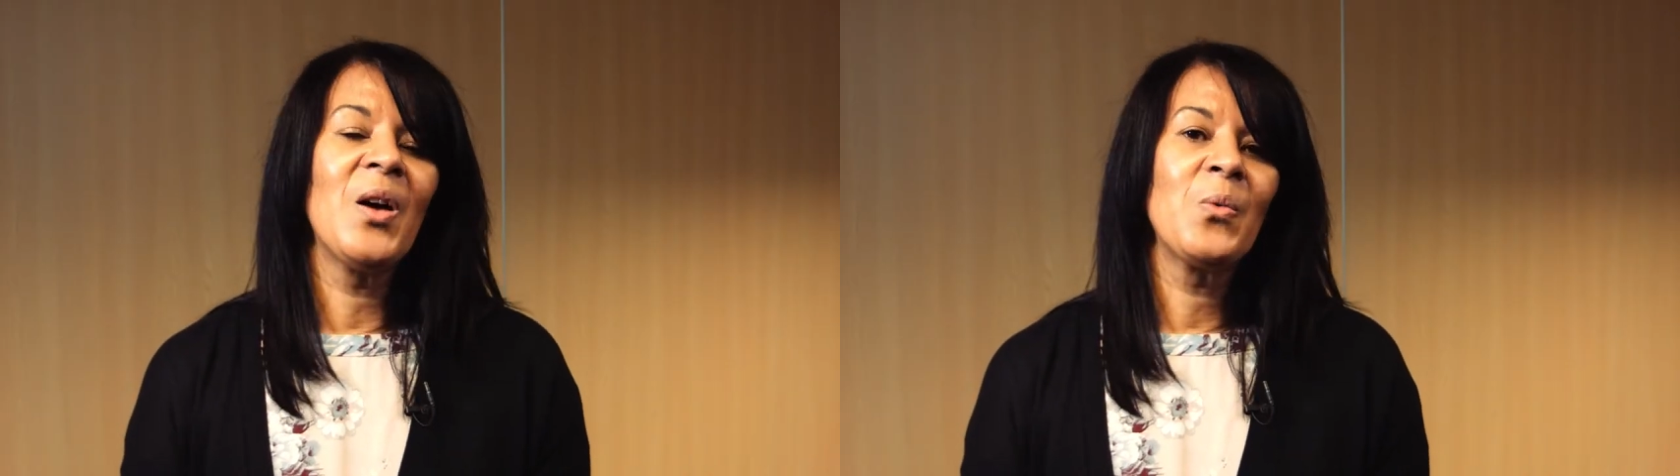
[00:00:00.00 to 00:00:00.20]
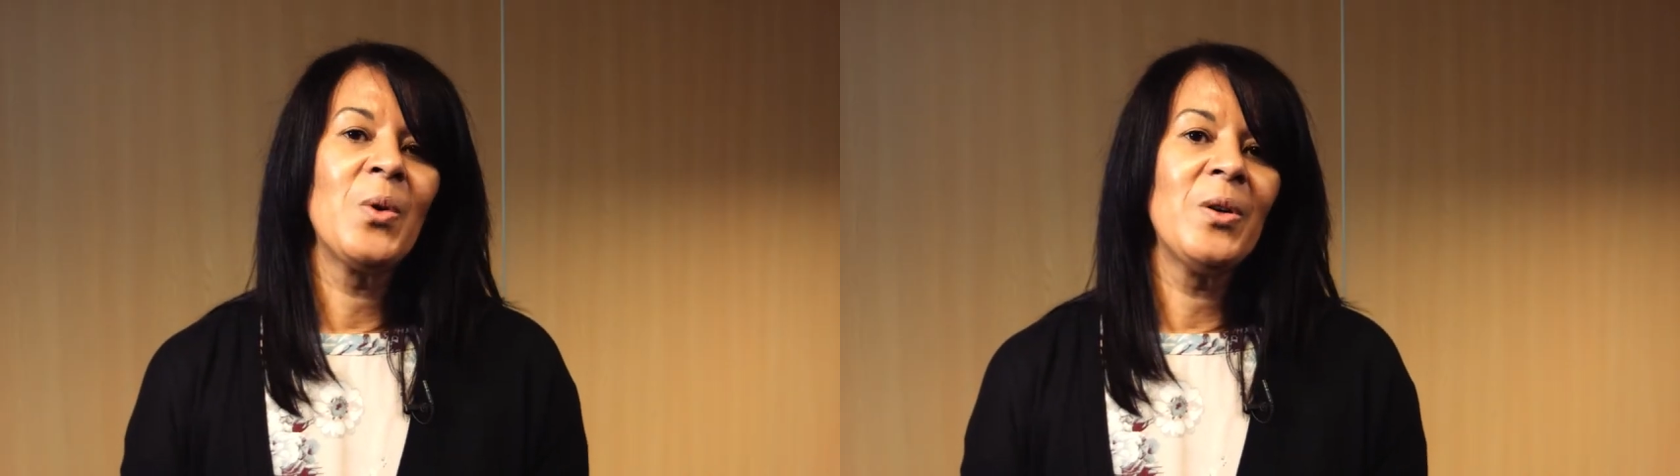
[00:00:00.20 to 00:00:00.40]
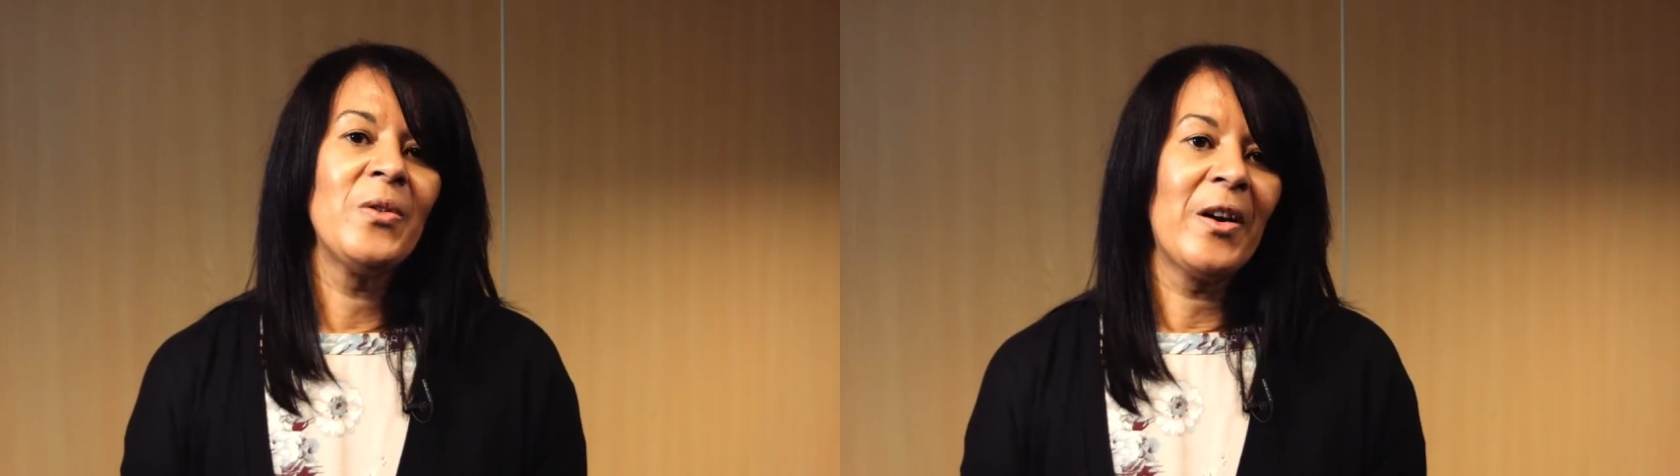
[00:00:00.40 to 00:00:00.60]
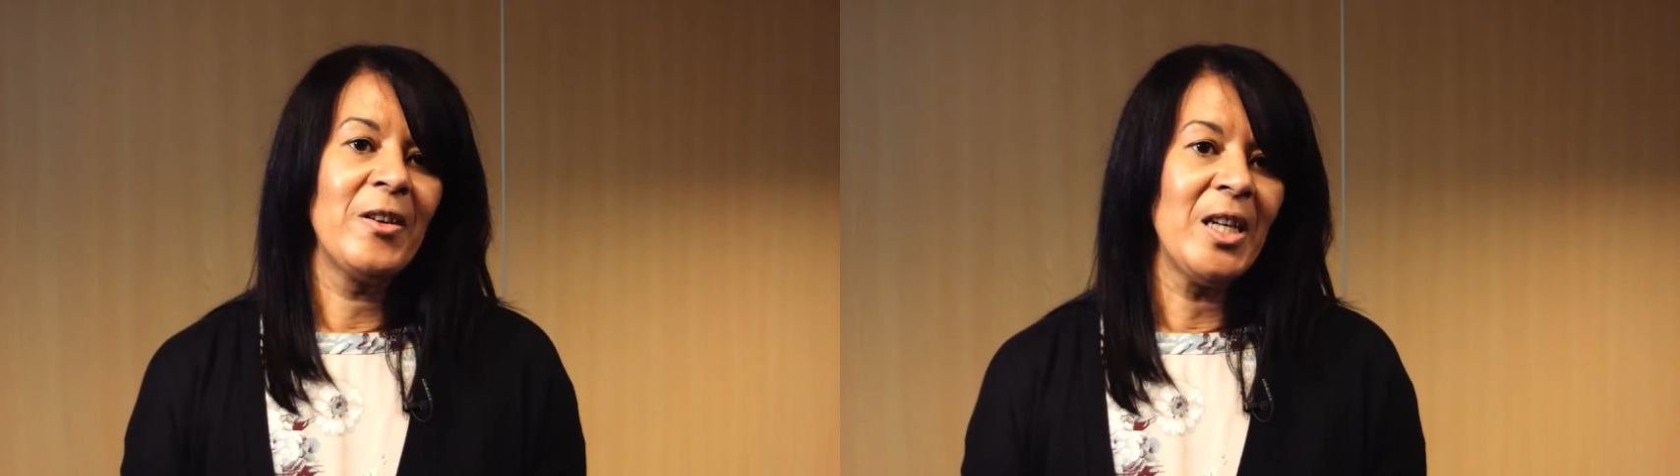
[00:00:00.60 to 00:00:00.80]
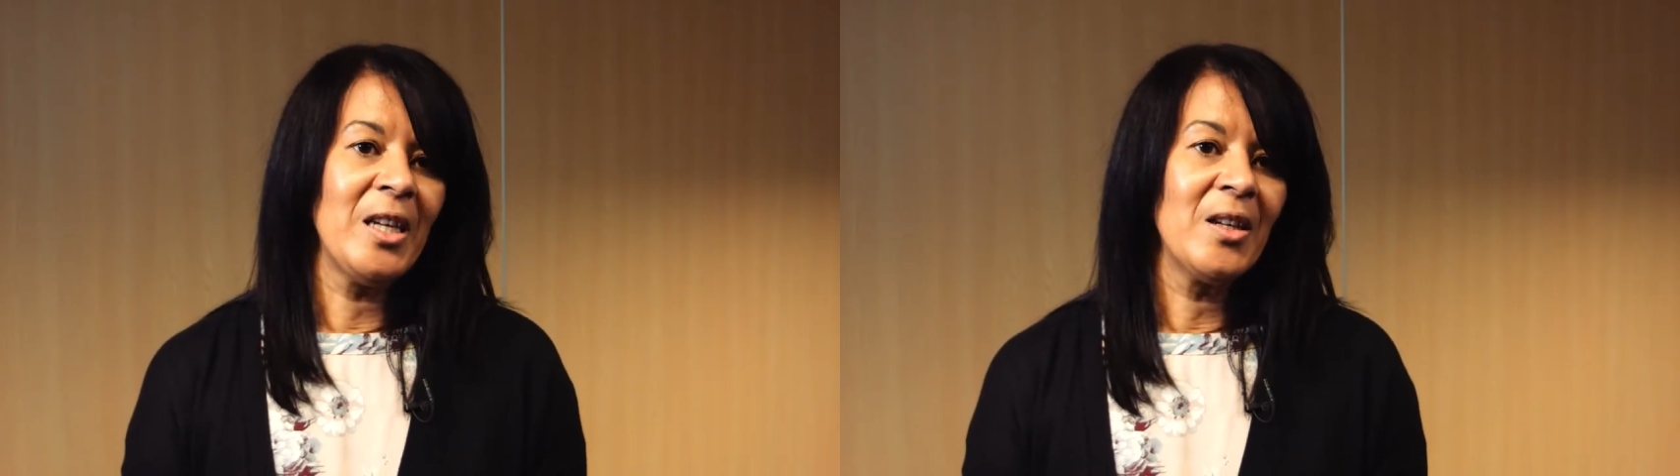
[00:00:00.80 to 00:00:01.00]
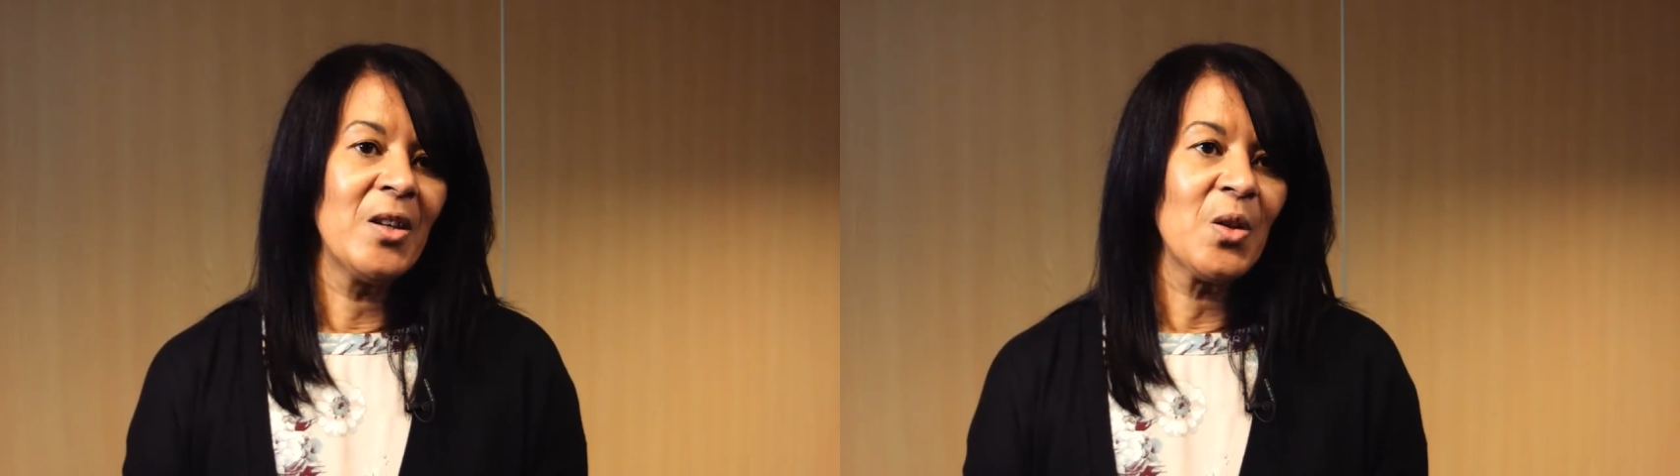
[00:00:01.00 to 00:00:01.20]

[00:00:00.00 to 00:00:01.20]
were very